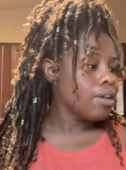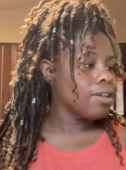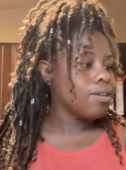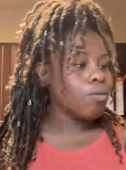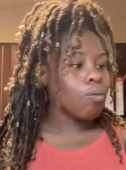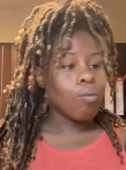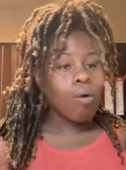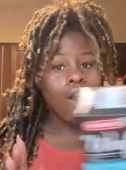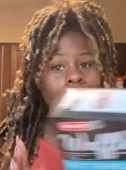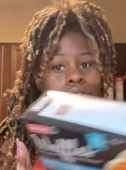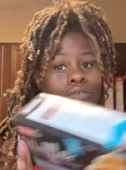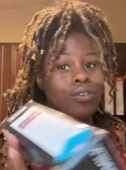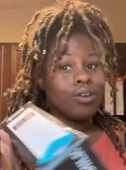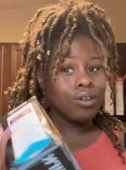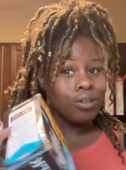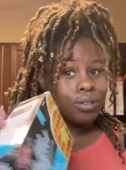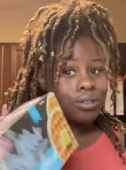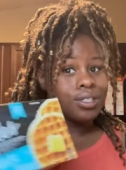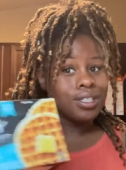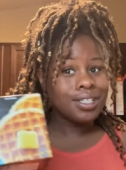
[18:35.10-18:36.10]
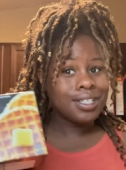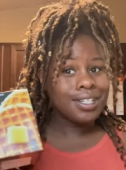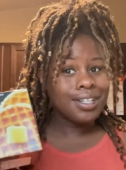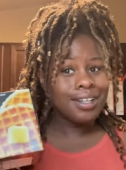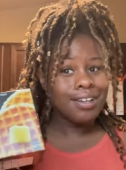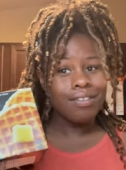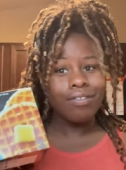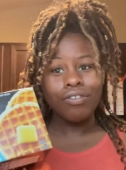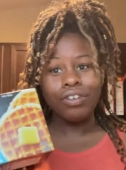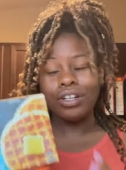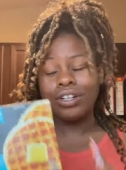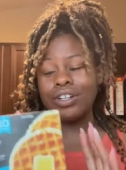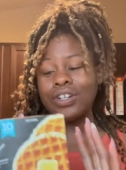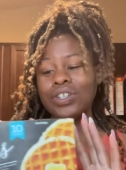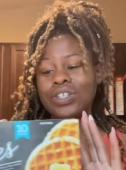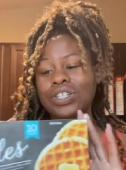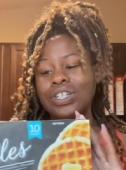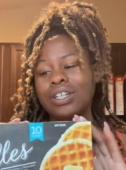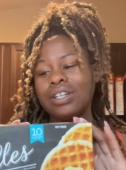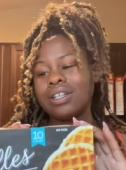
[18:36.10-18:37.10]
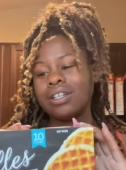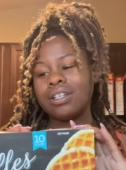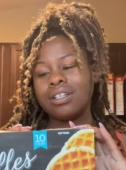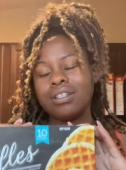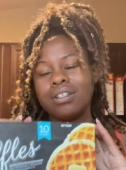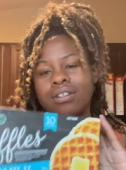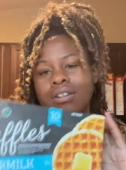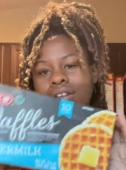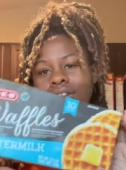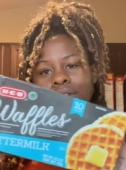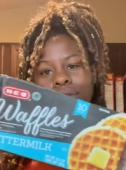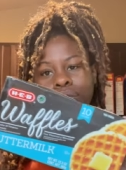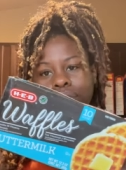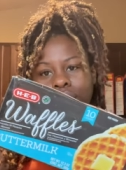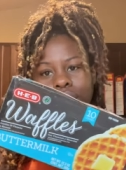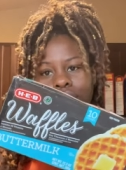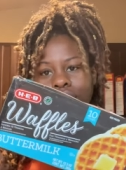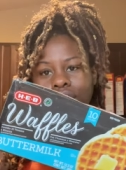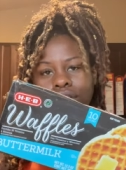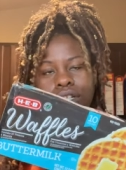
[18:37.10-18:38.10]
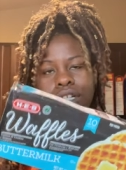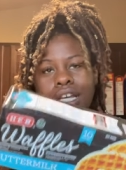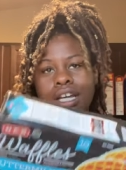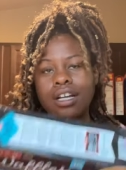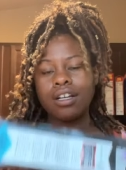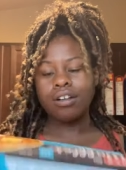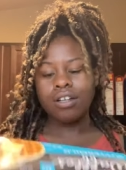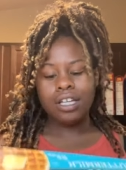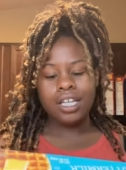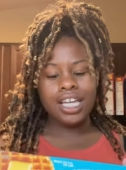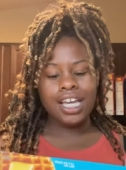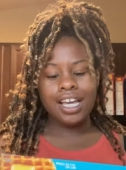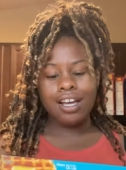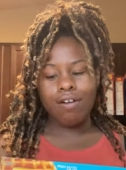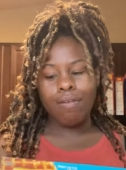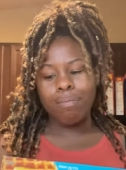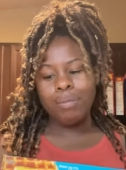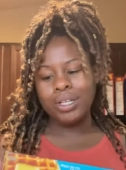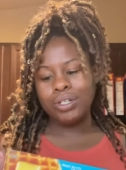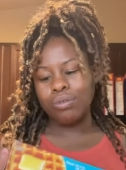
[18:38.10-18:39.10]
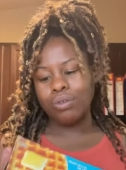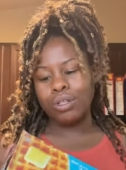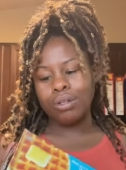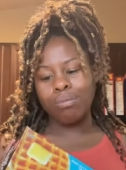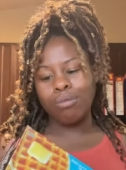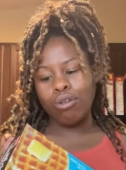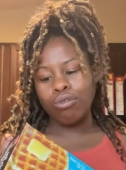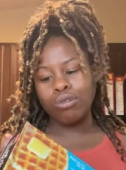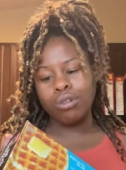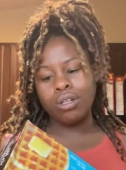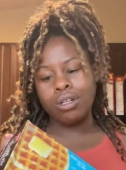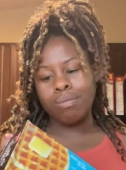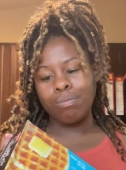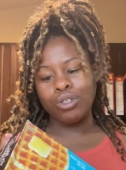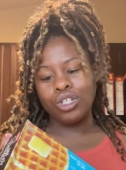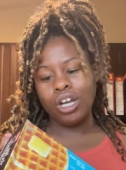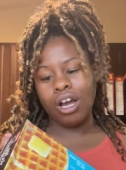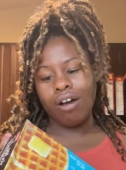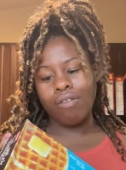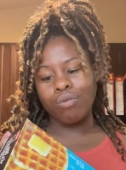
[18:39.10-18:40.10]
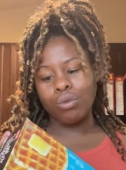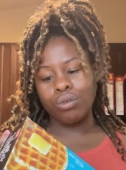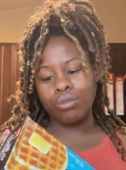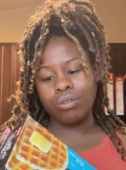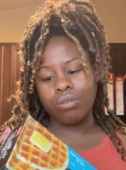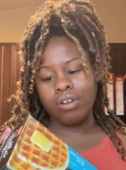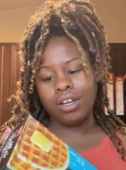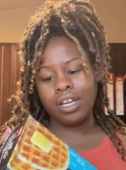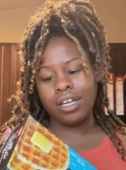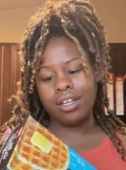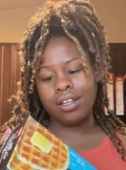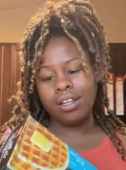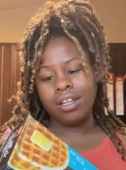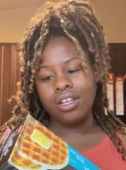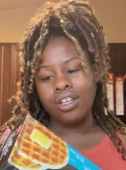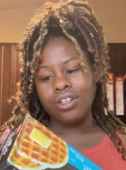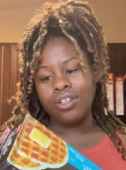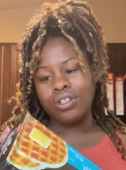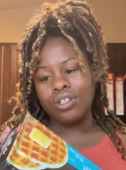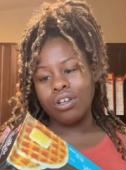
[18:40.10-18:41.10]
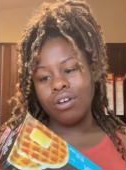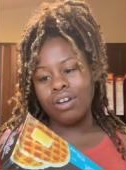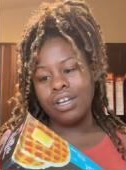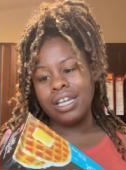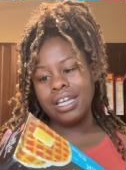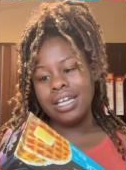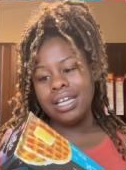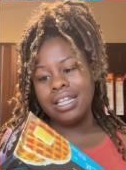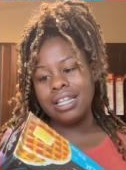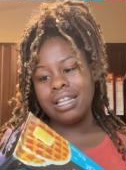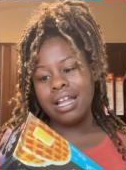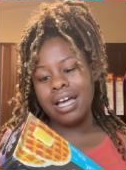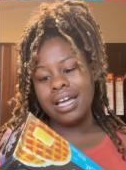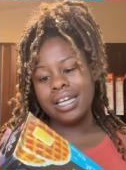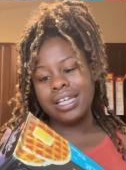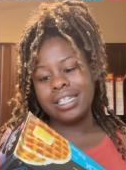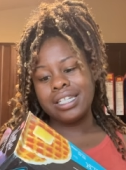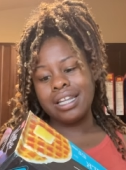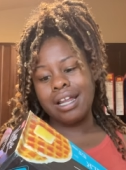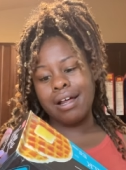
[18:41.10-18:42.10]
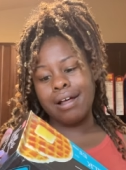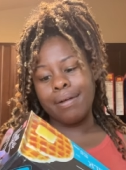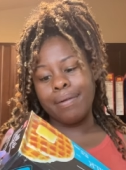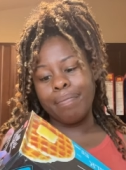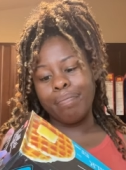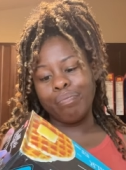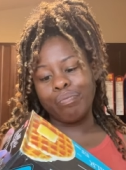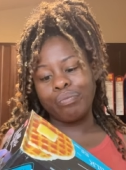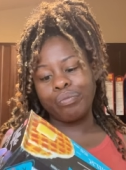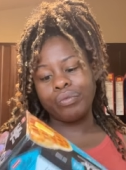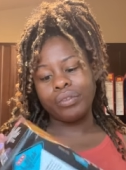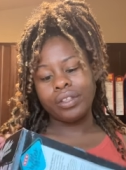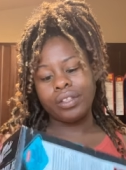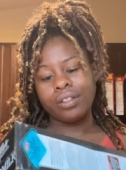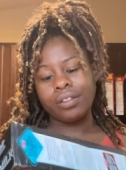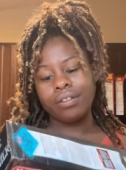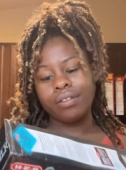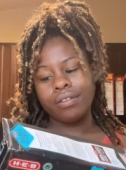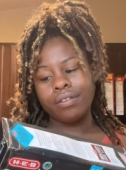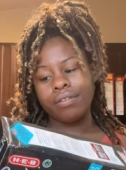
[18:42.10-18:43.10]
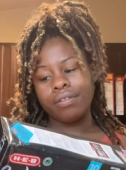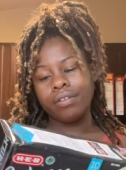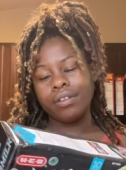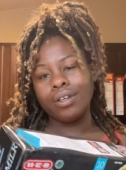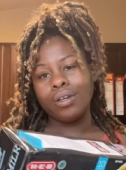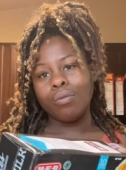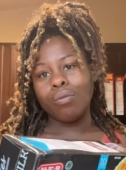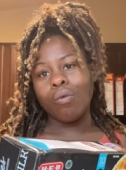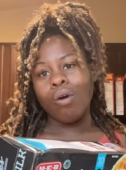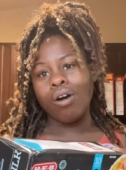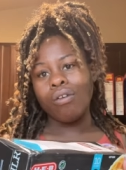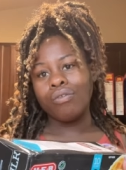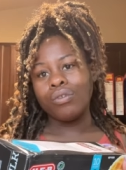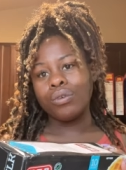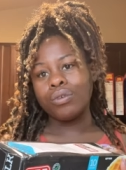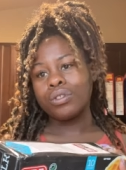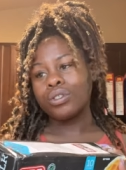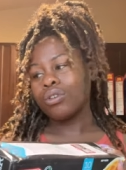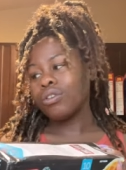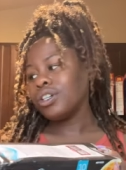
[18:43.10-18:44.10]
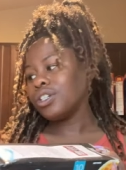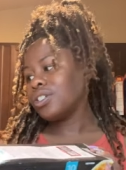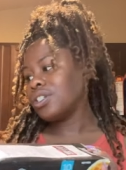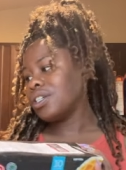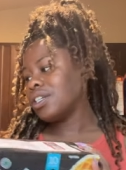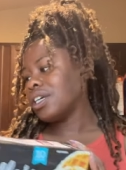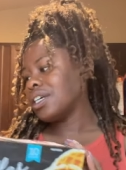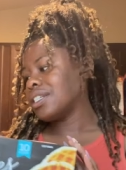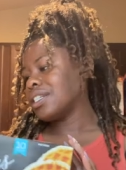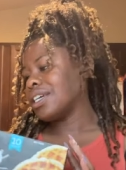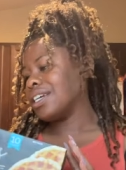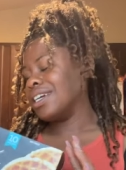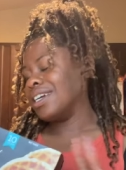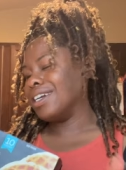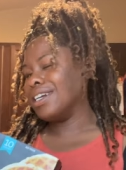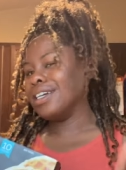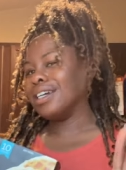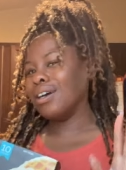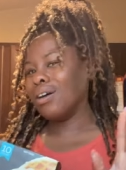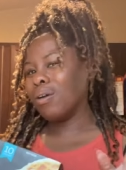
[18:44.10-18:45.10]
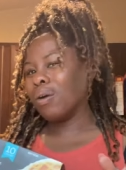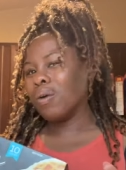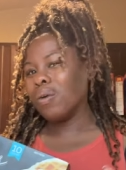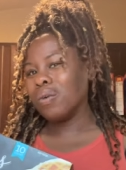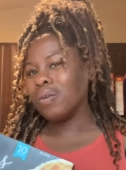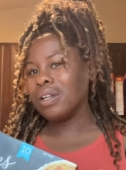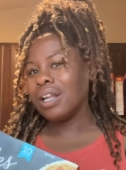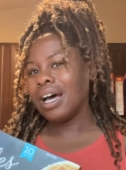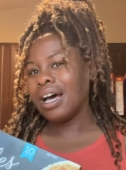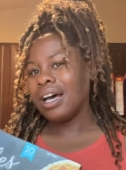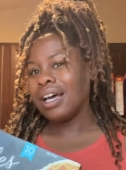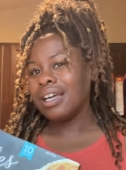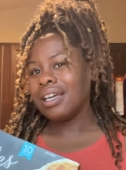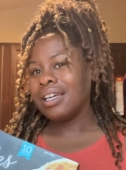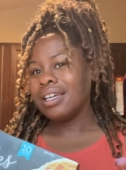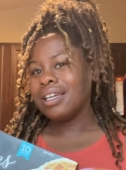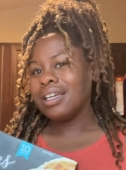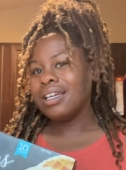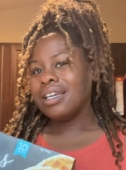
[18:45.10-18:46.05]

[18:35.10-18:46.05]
Waffles for Christian, because Christian, he ain't gonna mess with them chaffles, okay? So he likes waffles. Christian doesn't eat a whole lot.